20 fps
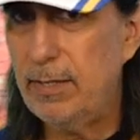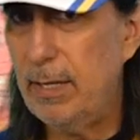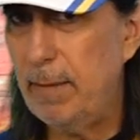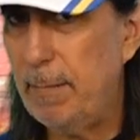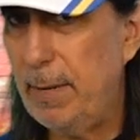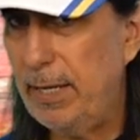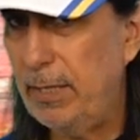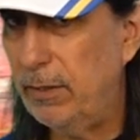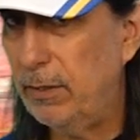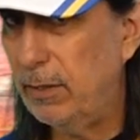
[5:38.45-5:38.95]
They
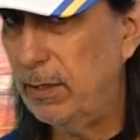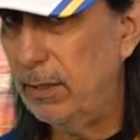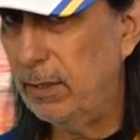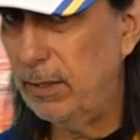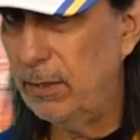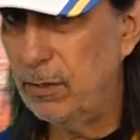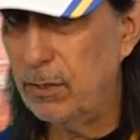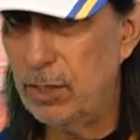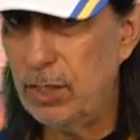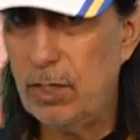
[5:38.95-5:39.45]
might look a
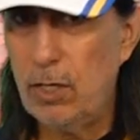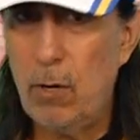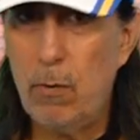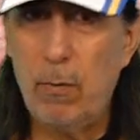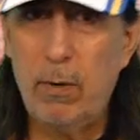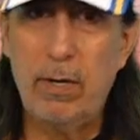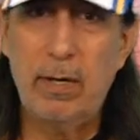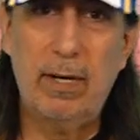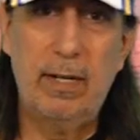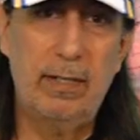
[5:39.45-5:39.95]
little
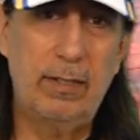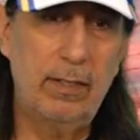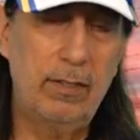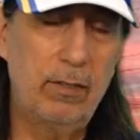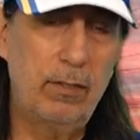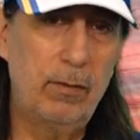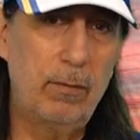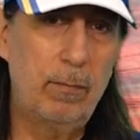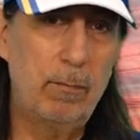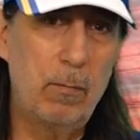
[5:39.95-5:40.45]
slower, a
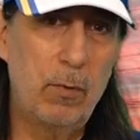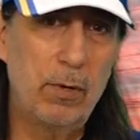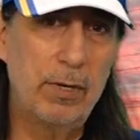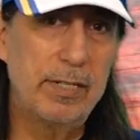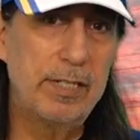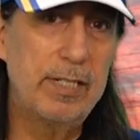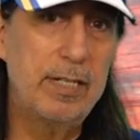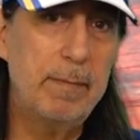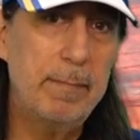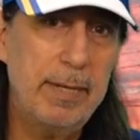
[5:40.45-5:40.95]
little more
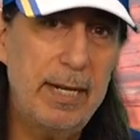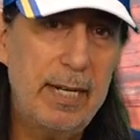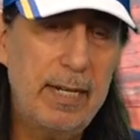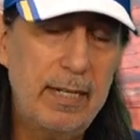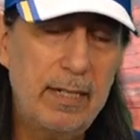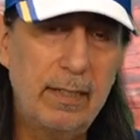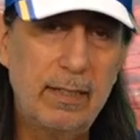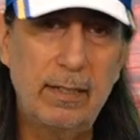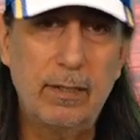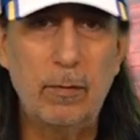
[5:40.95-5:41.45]

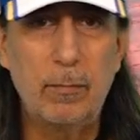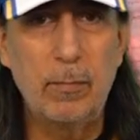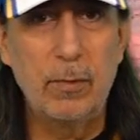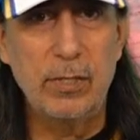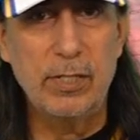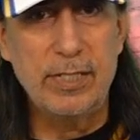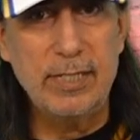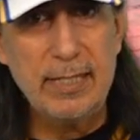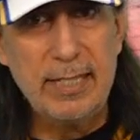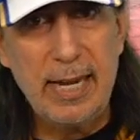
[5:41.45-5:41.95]
intimidated, a little
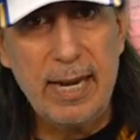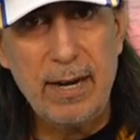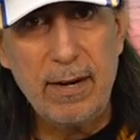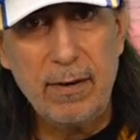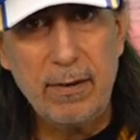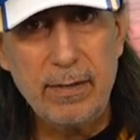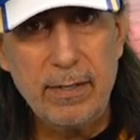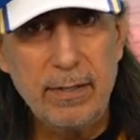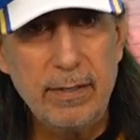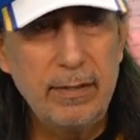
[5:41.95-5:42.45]
more
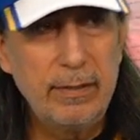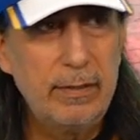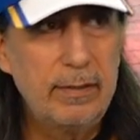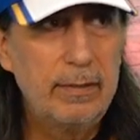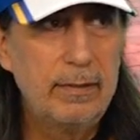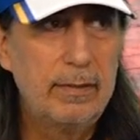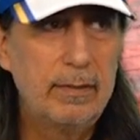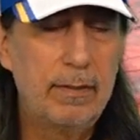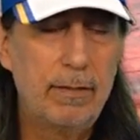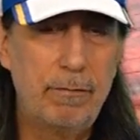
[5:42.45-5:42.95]
scared,
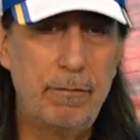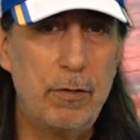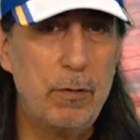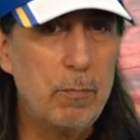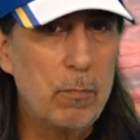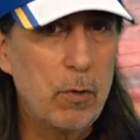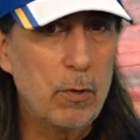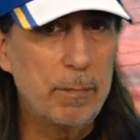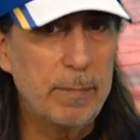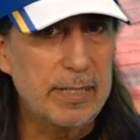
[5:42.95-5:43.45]
a few
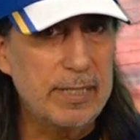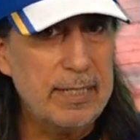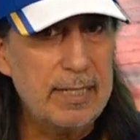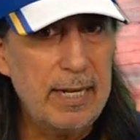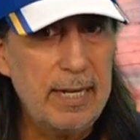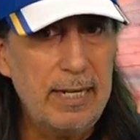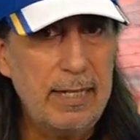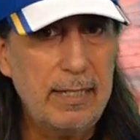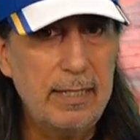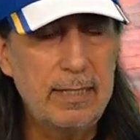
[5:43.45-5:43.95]
more
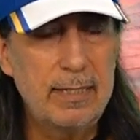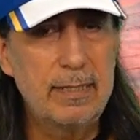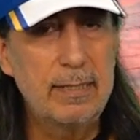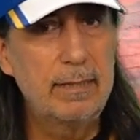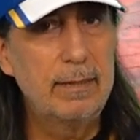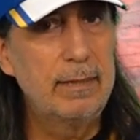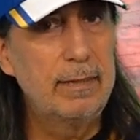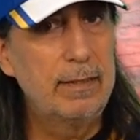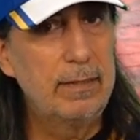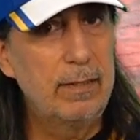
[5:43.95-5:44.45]

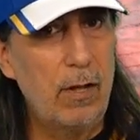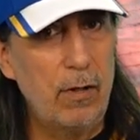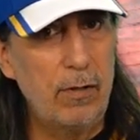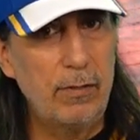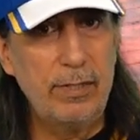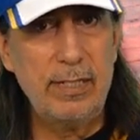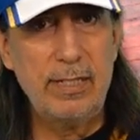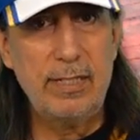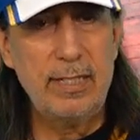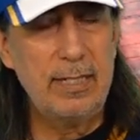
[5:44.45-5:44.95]
mistakes.
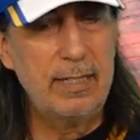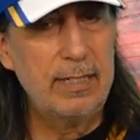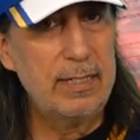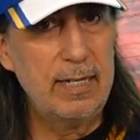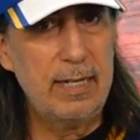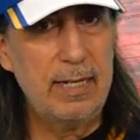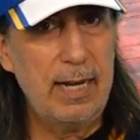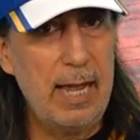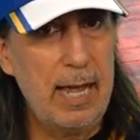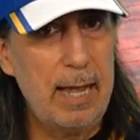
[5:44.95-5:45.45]
All these things
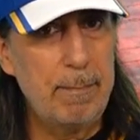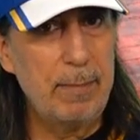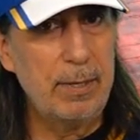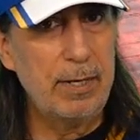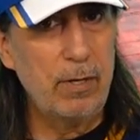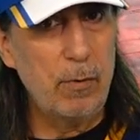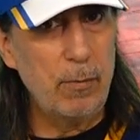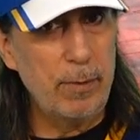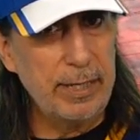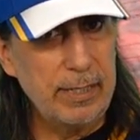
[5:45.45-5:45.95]
can
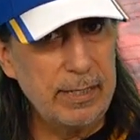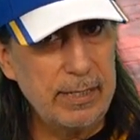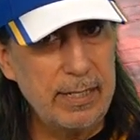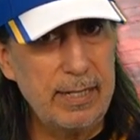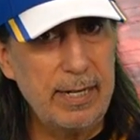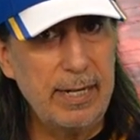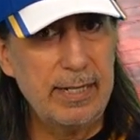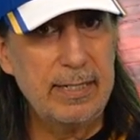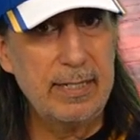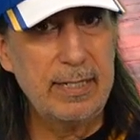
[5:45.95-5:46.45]
happen going into
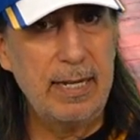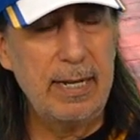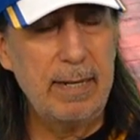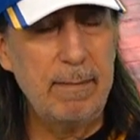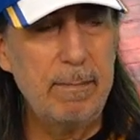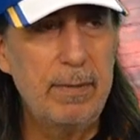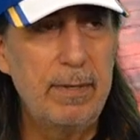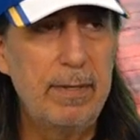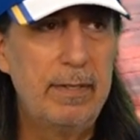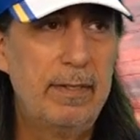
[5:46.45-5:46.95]
next
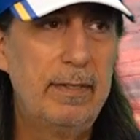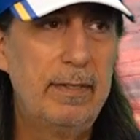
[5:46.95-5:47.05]
game.